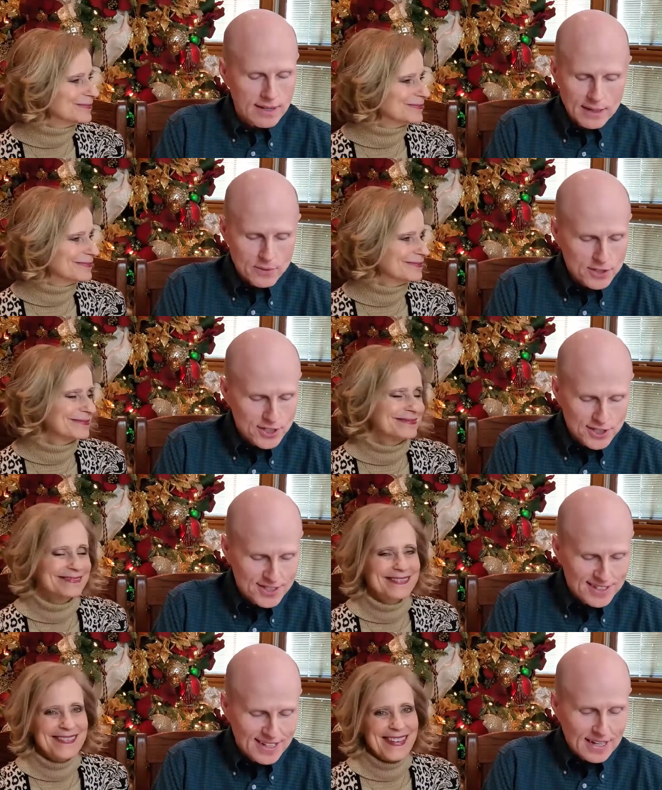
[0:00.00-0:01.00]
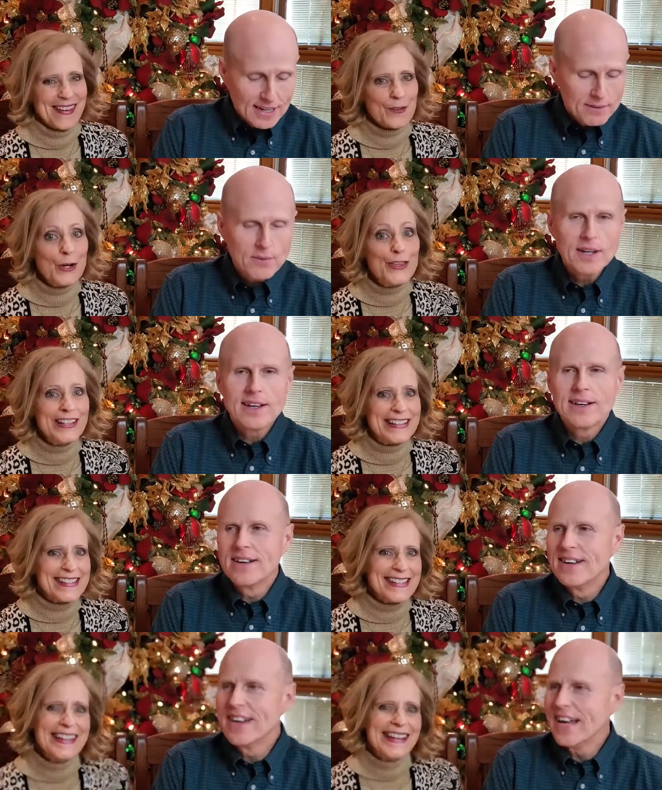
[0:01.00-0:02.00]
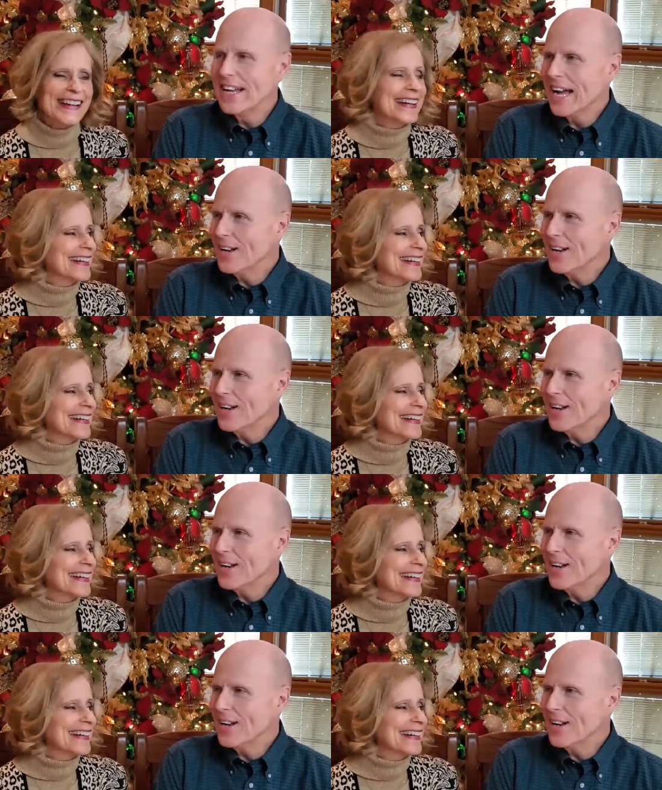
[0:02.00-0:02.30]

Speaker 1: they were just ruthless. Well, and I